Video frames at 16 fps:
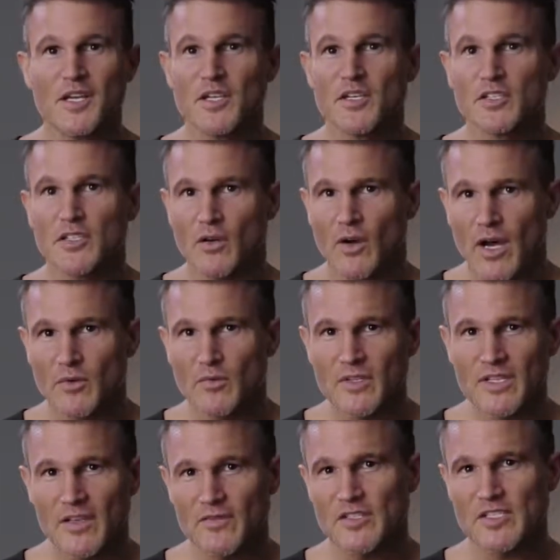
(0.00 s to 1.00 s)
So I would
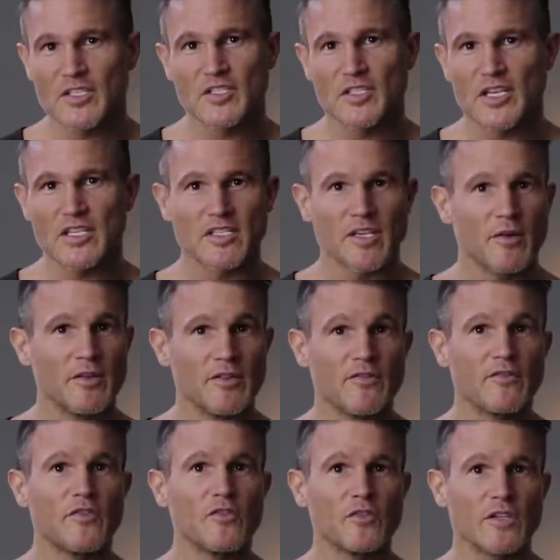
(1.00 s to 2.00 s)
never suggest going
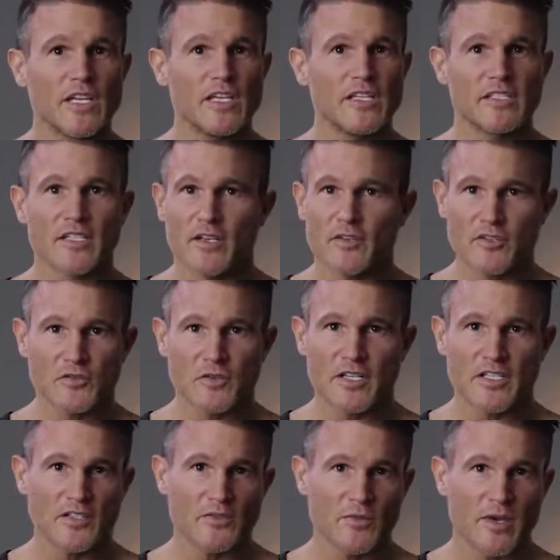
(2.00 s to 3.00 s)
full keto
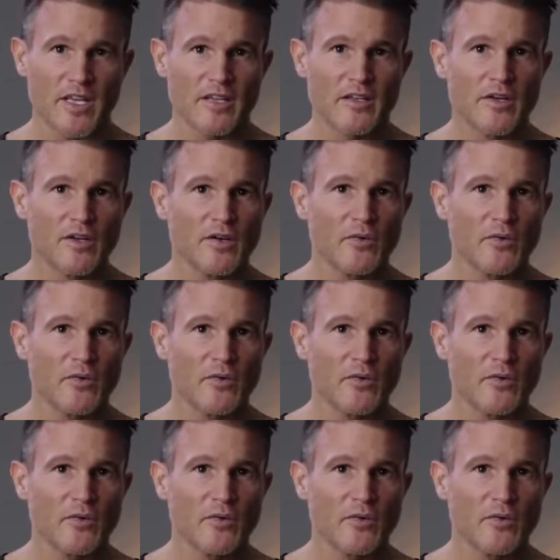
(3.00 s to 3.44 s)
straight away.